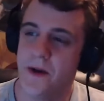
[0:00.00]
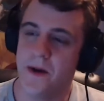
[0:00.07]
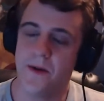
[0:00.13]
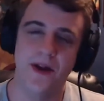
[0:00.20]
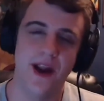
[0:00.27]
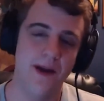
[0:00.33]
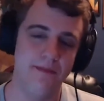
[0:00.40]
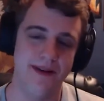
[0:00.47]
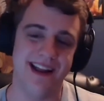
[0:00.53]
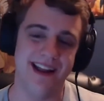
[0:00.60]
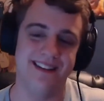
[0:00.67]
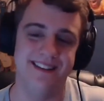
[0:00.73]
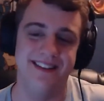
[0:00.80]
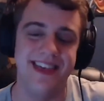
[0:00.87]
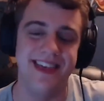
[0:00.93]
when I
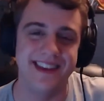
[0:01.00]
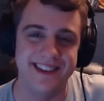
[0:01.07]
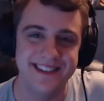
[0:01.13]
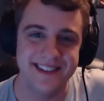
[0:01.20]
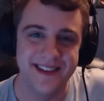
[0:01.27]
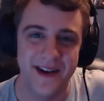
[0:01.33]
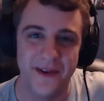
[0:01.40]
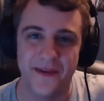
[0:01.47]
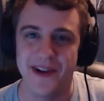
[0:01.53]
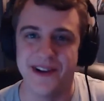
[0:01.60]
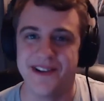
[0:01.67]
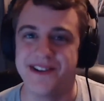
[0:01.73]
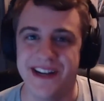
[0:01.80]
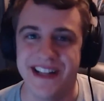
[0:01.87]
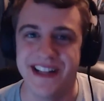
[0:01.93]
picked this
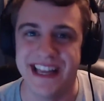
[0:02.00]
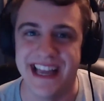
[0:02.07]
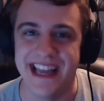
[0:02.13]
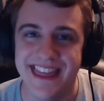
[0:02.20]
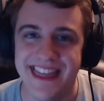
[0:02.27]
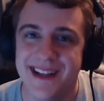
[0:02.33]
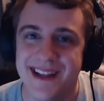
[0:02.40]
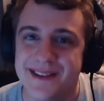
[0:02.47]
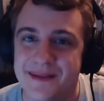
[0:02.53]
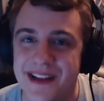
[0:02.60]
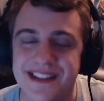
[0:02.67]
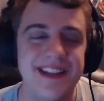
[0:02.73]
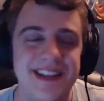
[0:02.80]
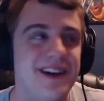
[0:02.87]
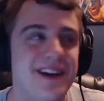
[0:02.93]
originally, I thought to
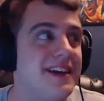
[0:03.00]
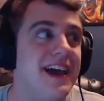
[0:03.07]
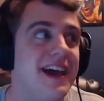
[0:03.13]
myself,